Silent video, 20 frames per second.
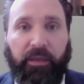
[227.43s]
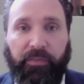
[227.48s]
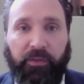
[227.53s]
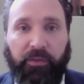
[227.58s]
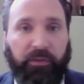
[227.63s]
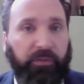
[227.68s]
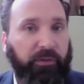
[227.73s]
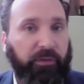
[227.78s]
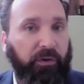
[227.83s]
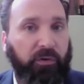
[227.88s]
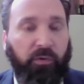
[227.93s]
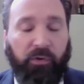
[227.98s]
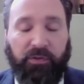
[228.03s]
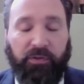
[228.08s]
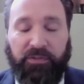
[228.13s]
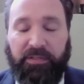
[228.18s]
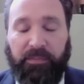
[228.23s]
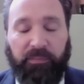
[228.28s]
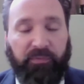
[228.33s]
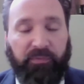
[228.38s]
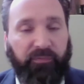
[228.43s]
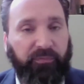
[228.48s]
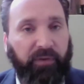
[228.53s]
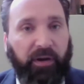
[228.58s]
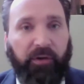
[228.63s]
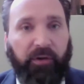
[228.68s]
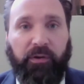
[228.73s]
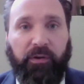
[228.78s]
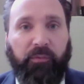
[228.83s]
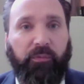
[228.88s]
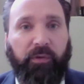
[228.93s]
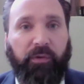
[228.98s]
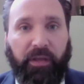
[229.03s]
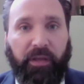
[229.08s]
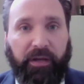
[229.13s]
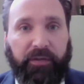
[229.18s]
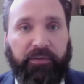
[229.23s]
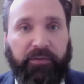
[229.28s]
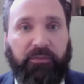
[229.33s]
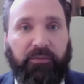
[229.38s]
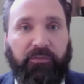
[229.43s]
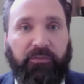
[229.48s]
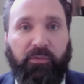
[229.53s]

The court seems very reluctant